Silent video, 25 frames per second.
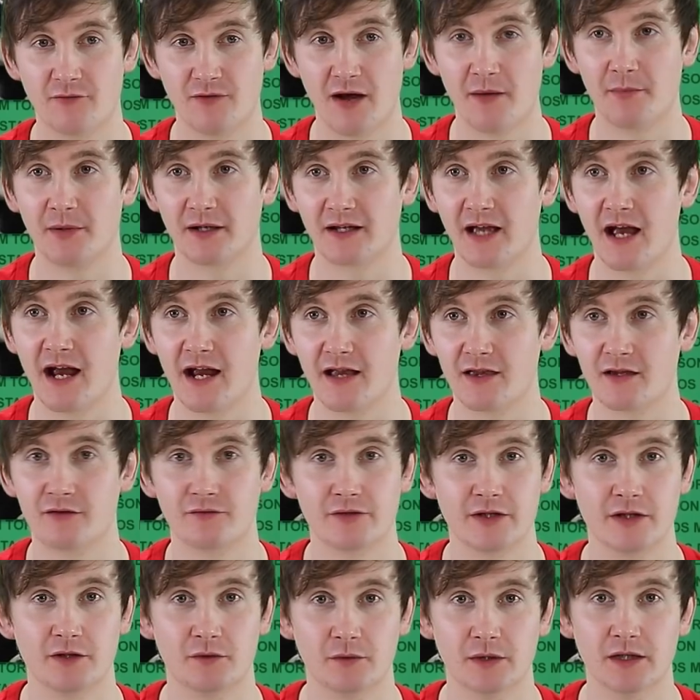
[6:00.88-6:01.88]
replicate in the
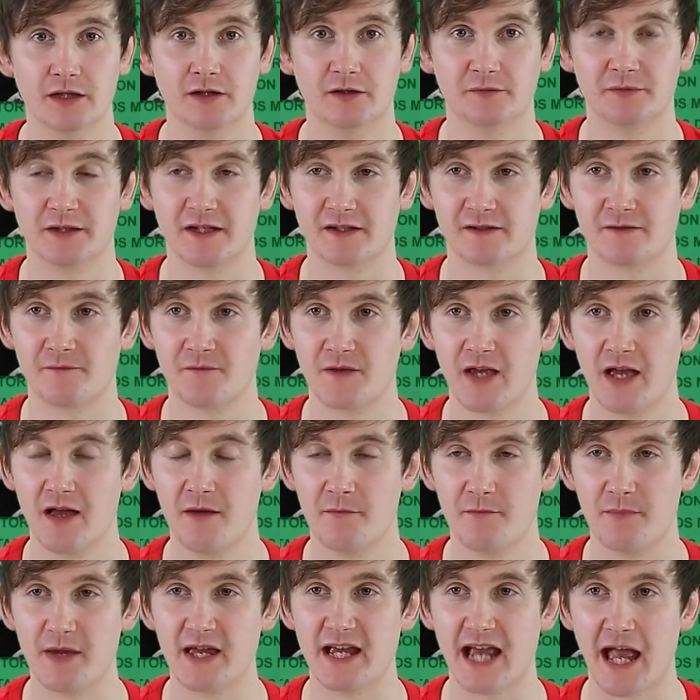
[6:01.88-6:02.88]
real world. Because
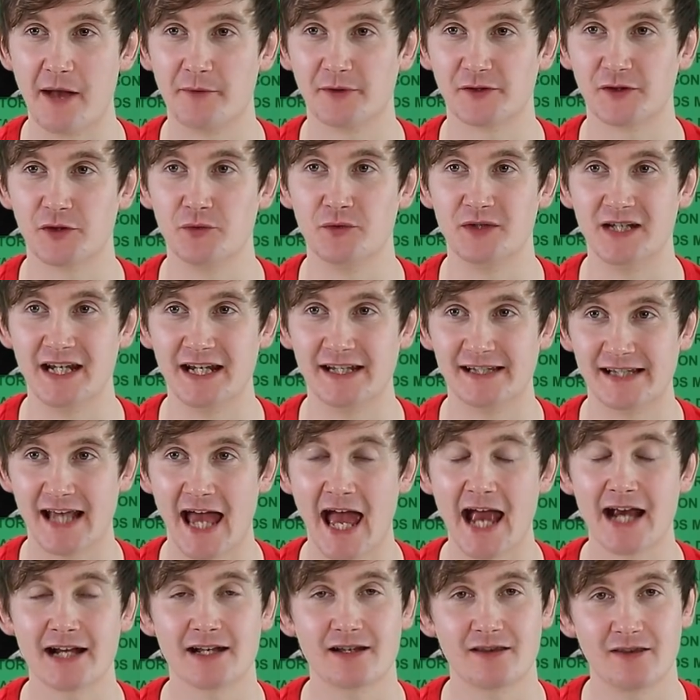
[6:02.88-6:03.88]
being able to
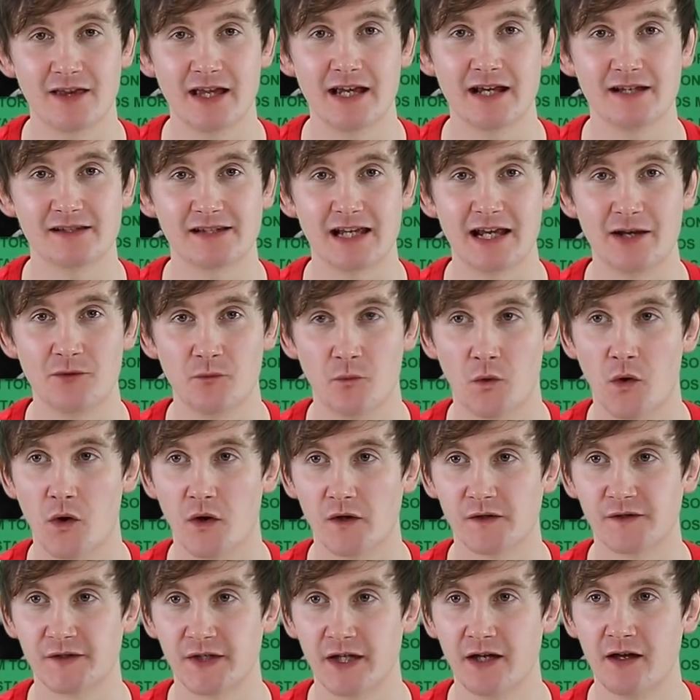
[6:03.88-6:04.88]
detect things in
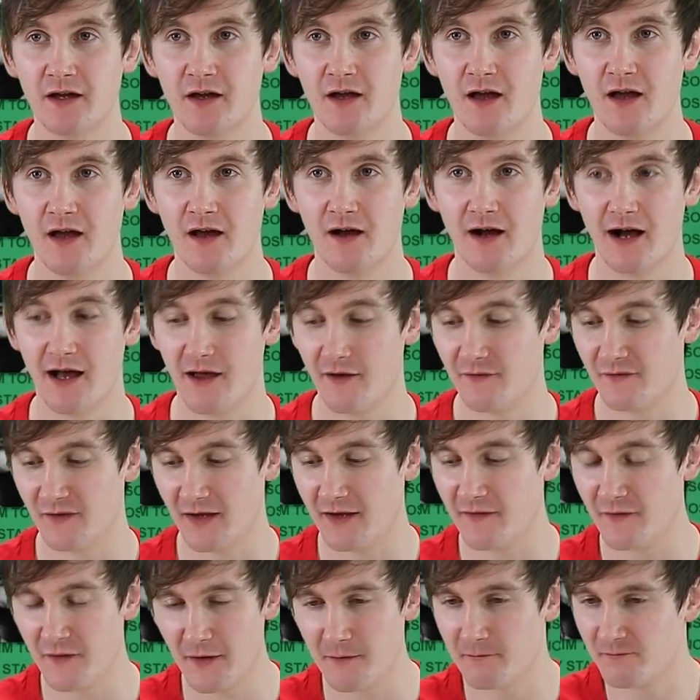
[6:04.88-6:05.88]
water, like
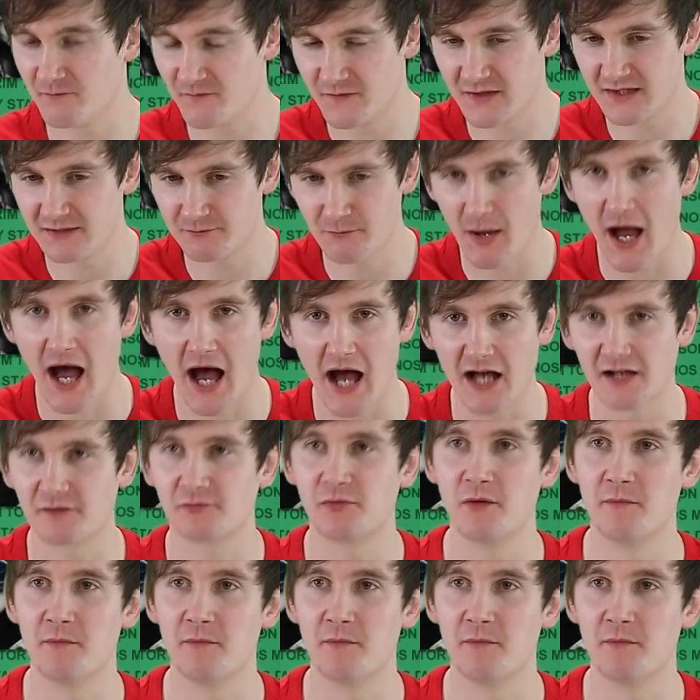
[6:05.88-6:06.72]
the parts per